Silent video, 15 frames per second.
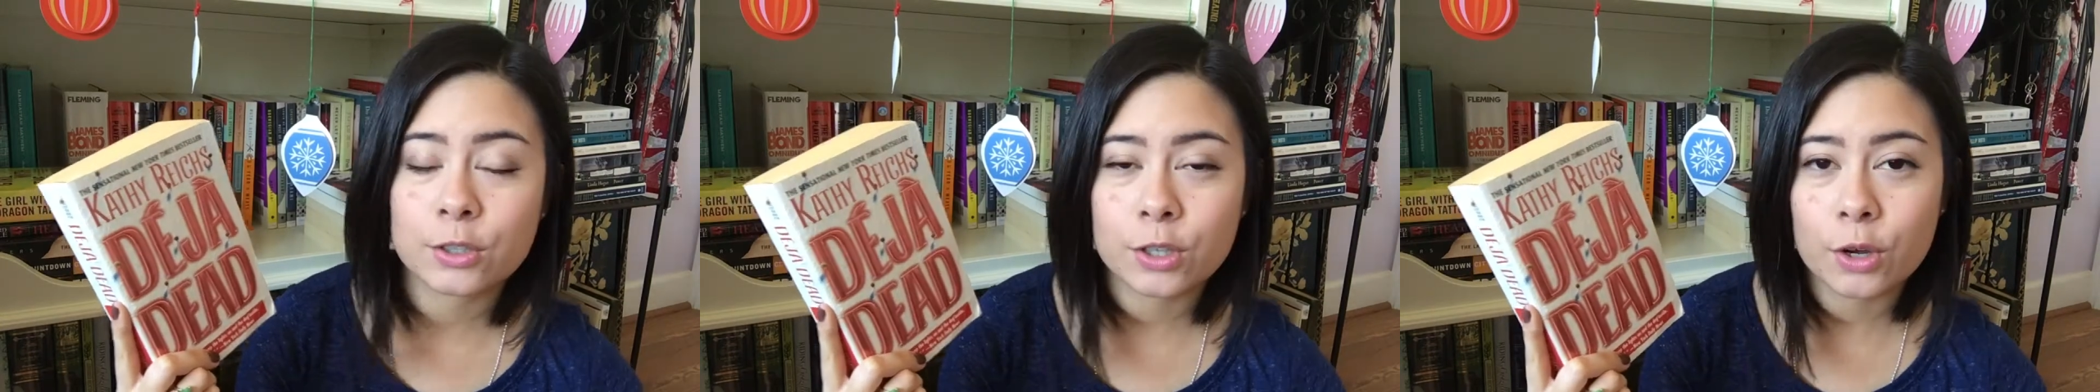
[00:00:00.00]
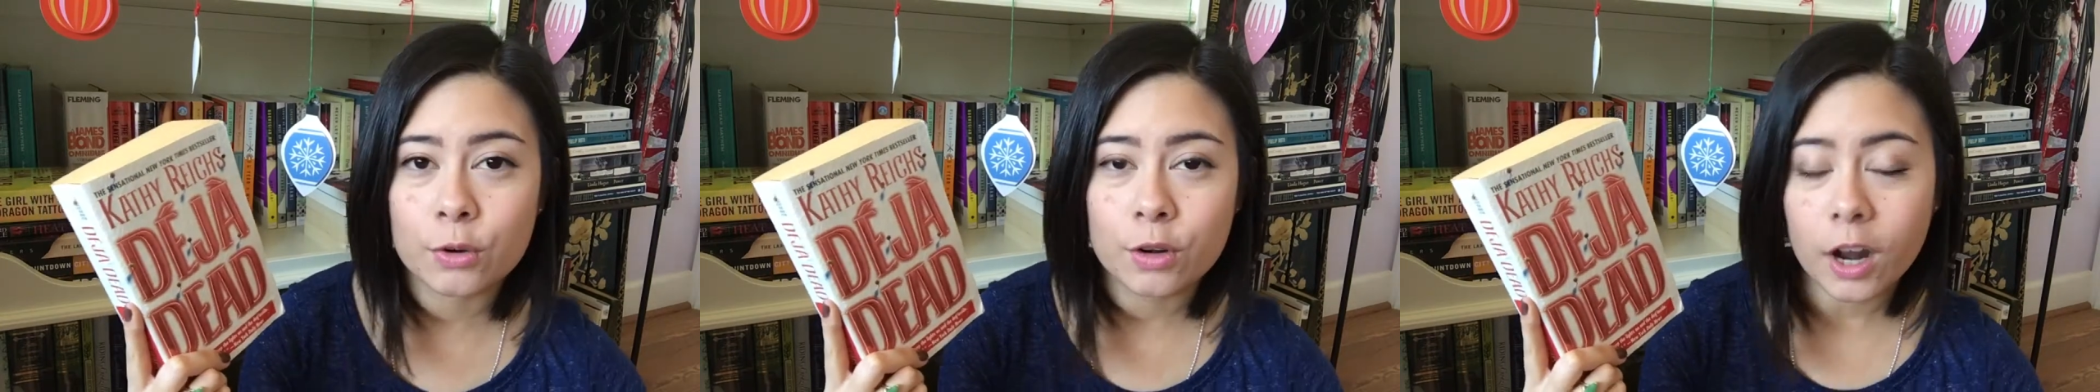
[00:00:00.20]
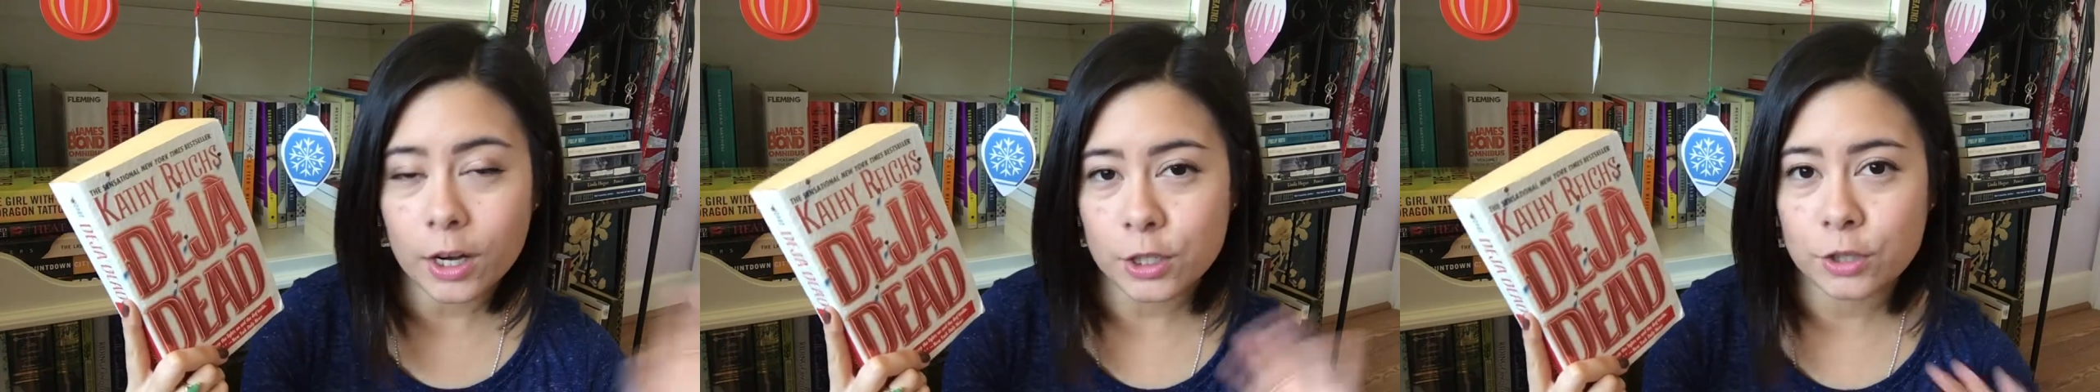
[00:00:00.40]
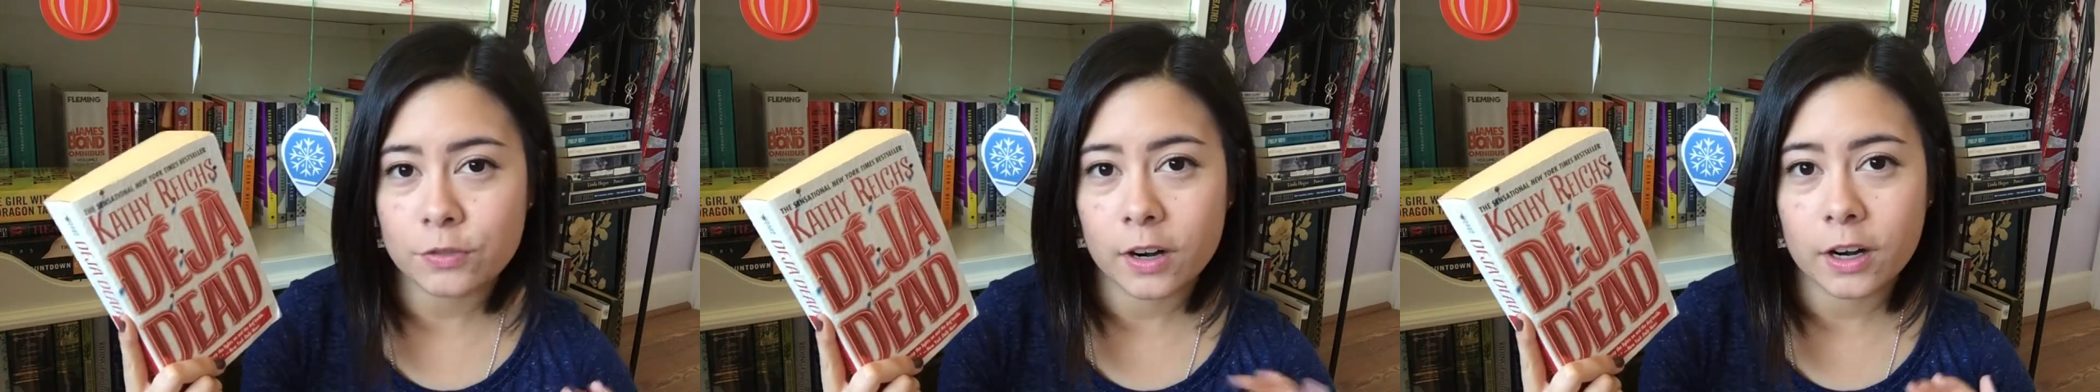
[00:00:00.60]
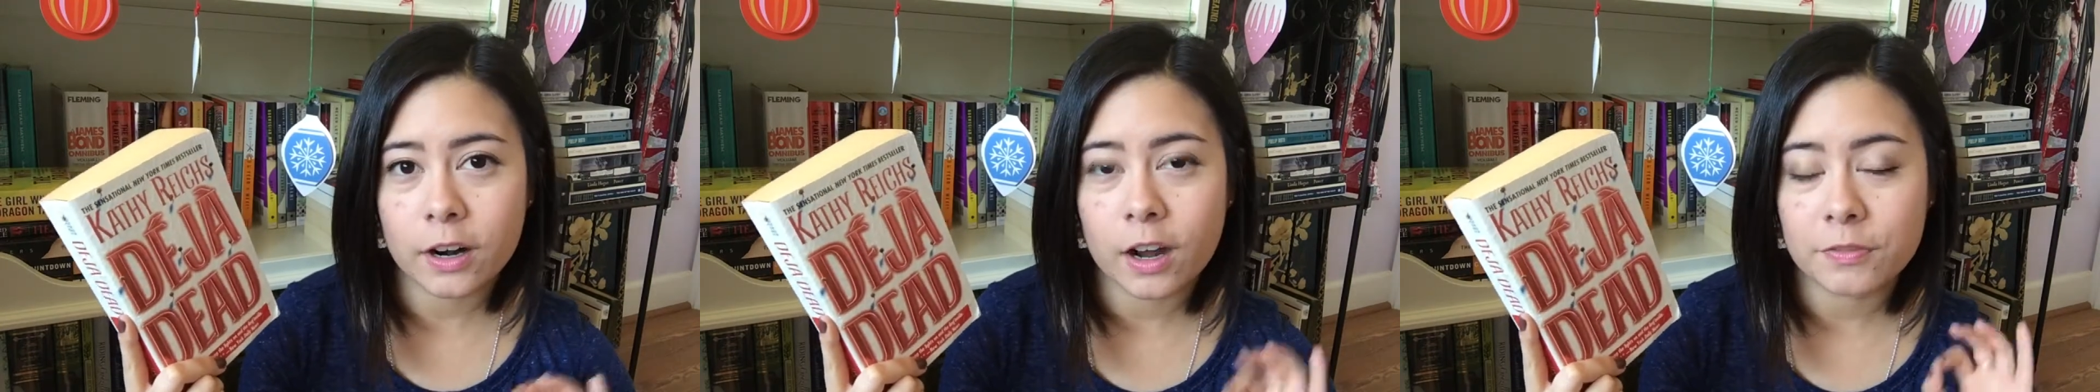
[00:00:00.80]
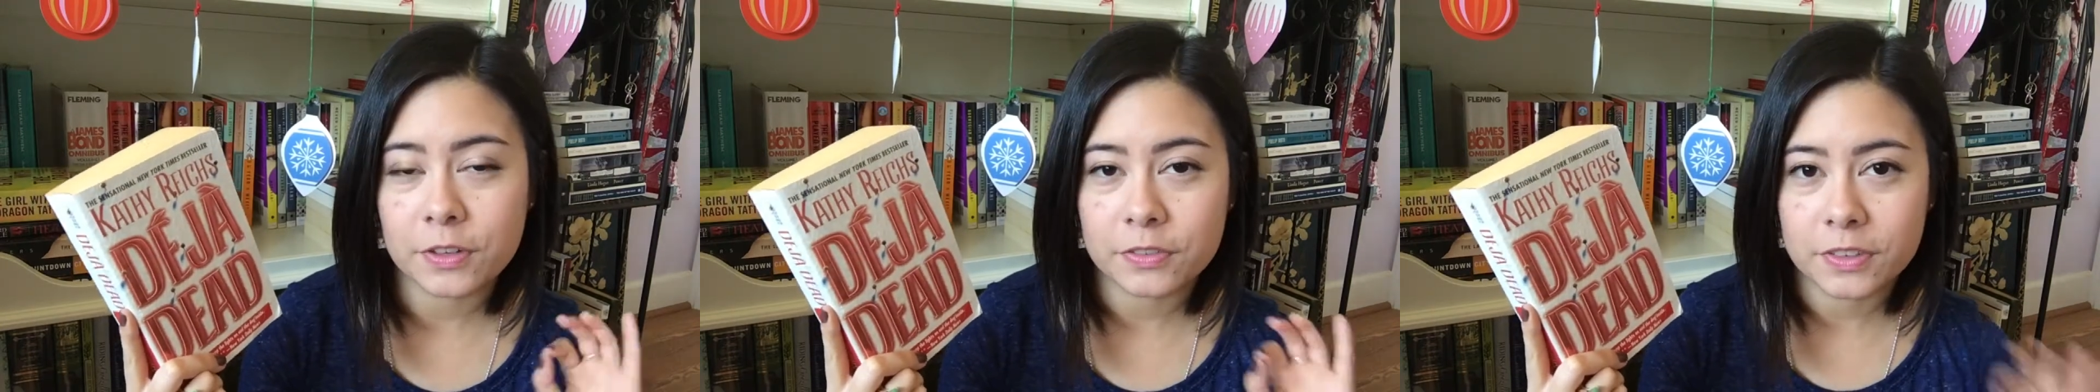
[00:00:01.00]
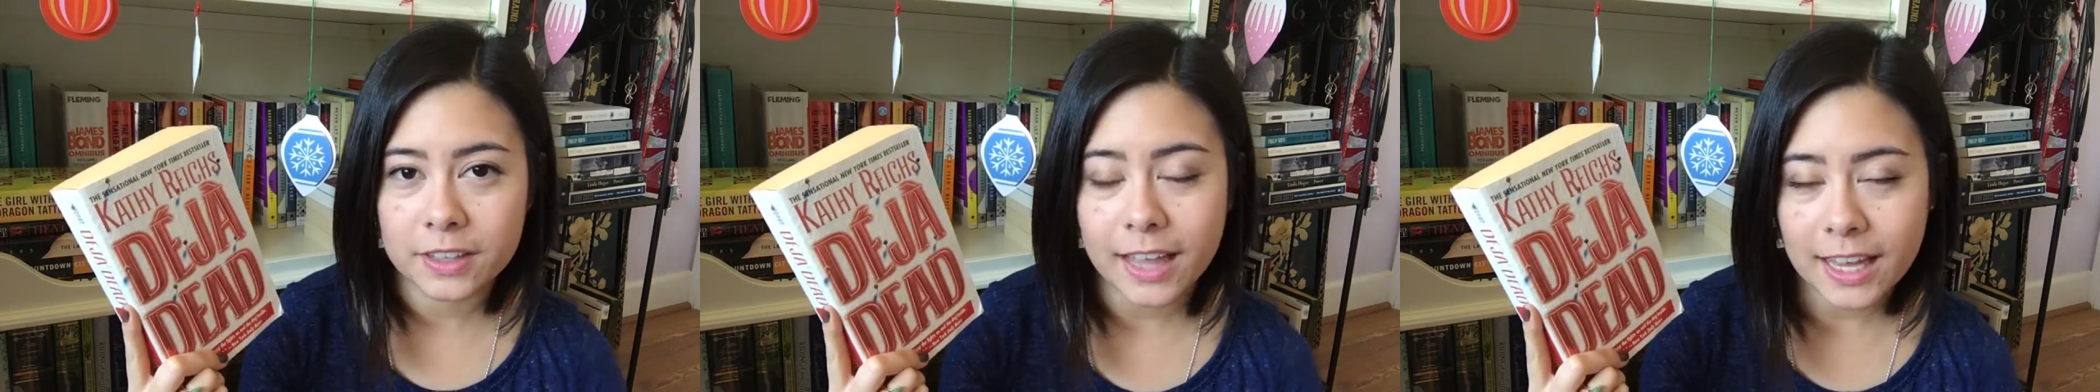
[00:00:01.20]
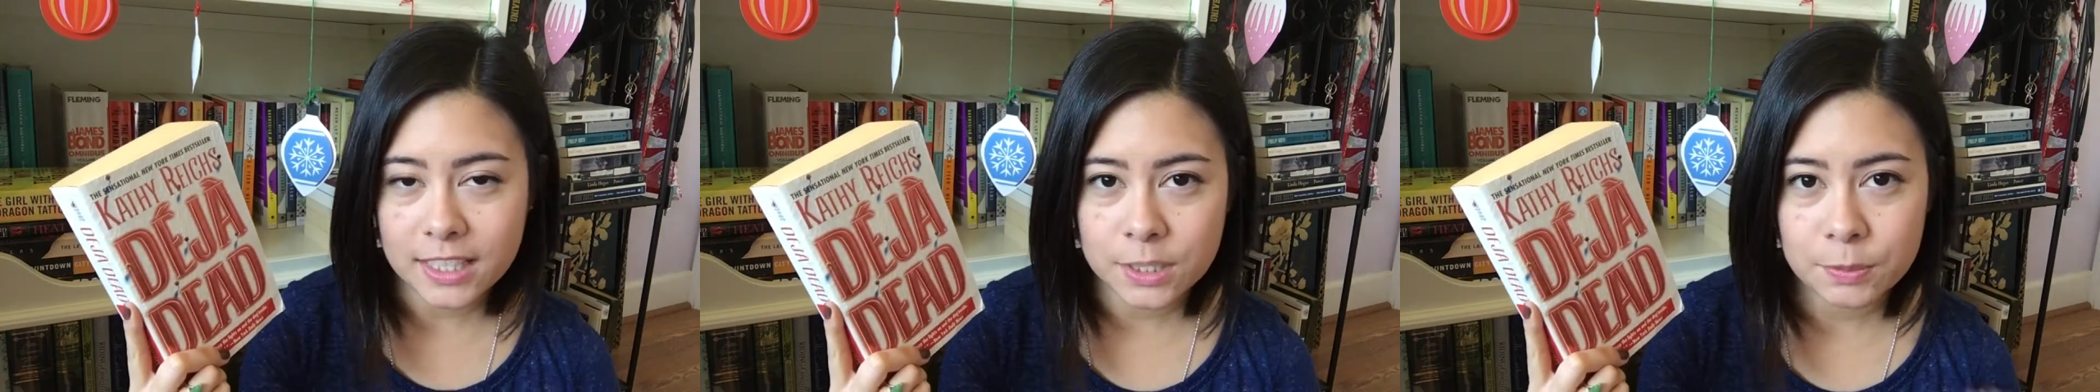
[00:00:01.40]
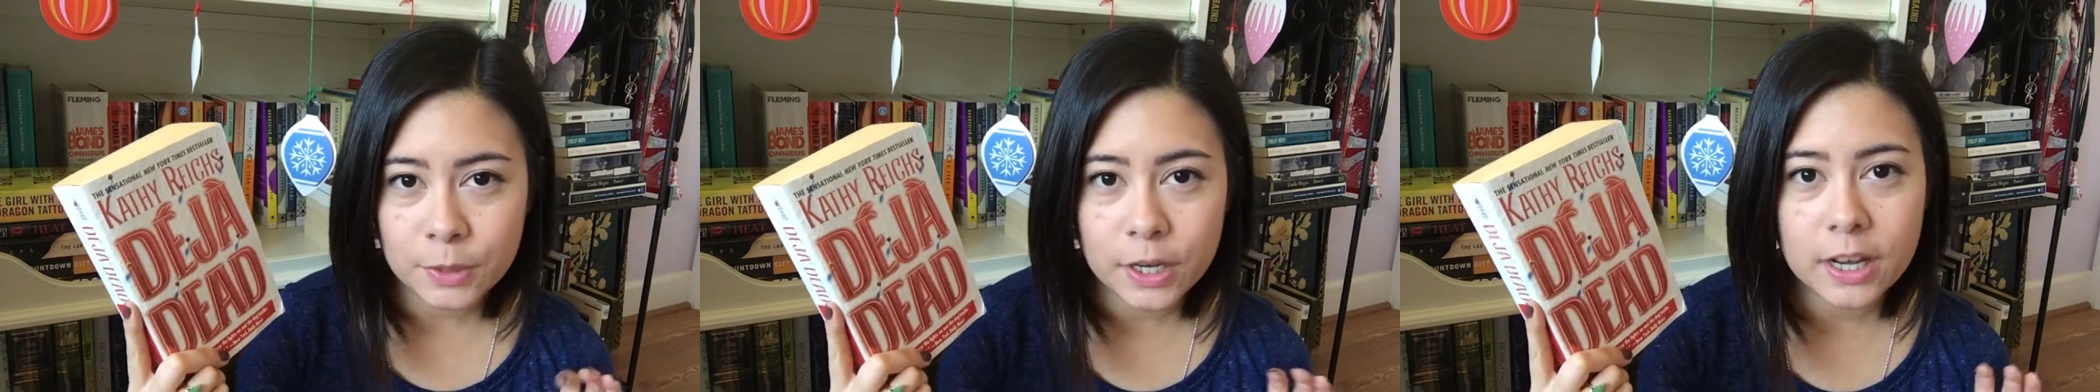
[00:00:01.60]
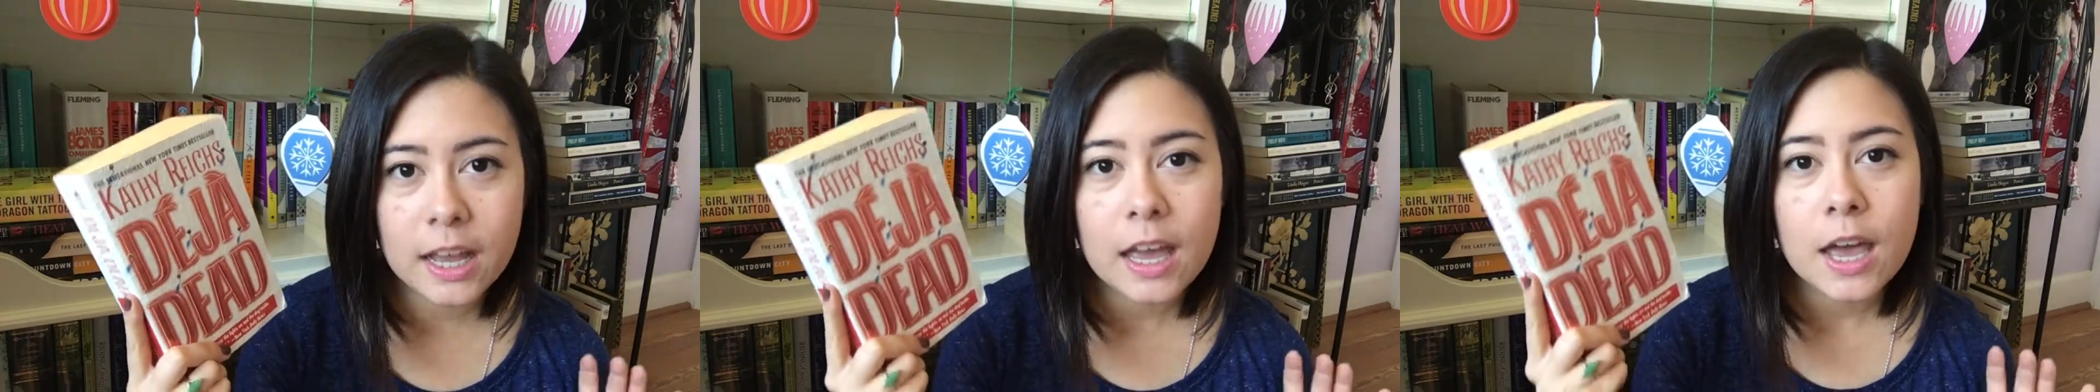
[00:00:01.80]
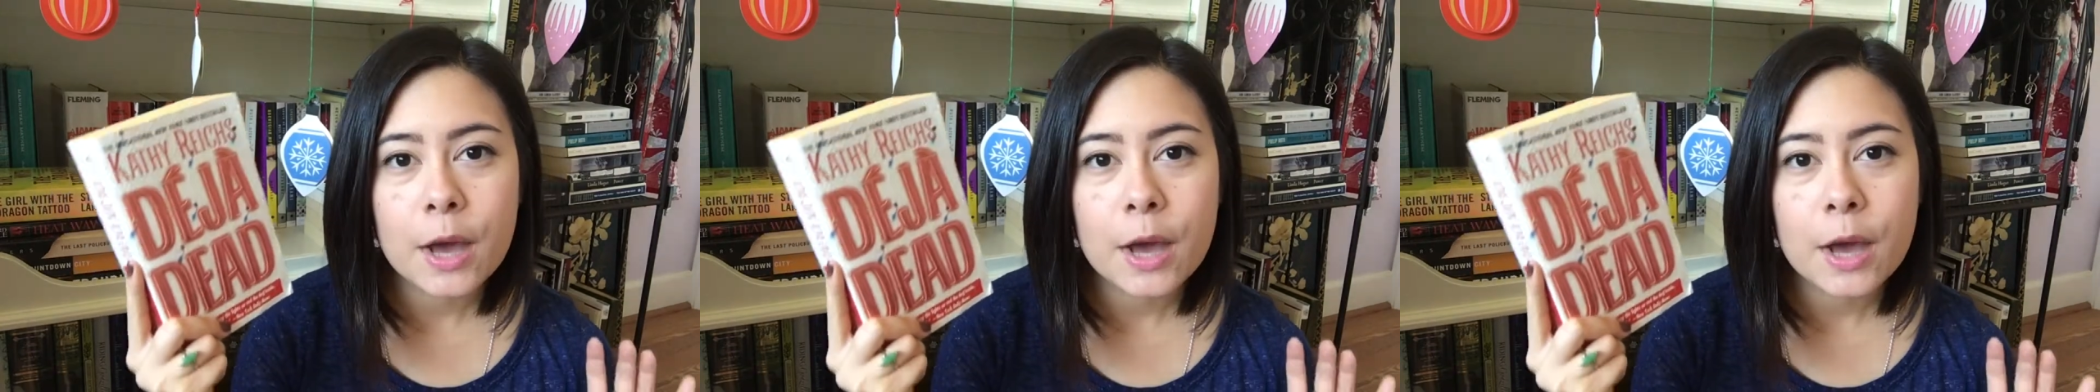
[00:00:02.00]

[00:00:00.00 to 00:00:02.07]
so not too far off of the last book,